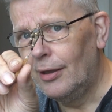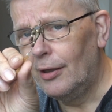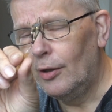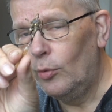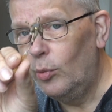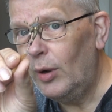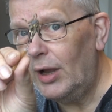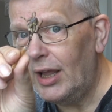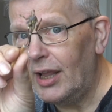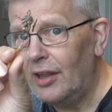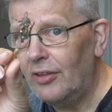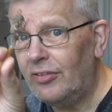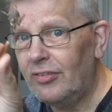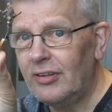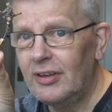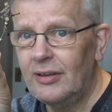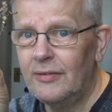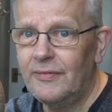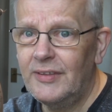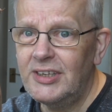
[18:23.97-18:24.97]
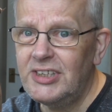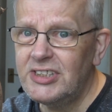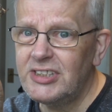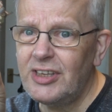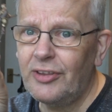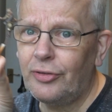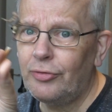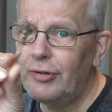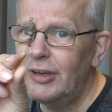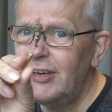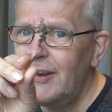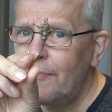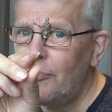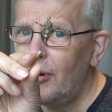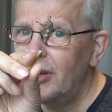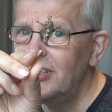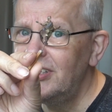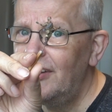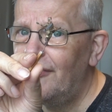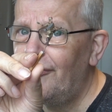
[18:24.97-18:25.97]
This is a 3D
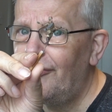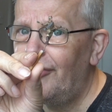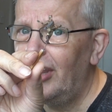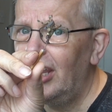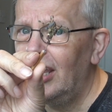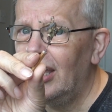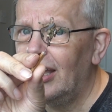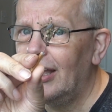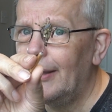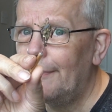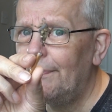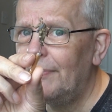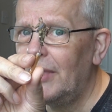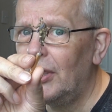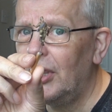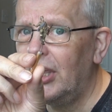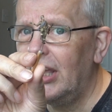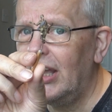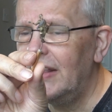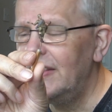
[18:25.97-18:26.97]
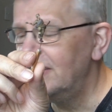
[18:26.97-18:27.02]
printed figure, okay?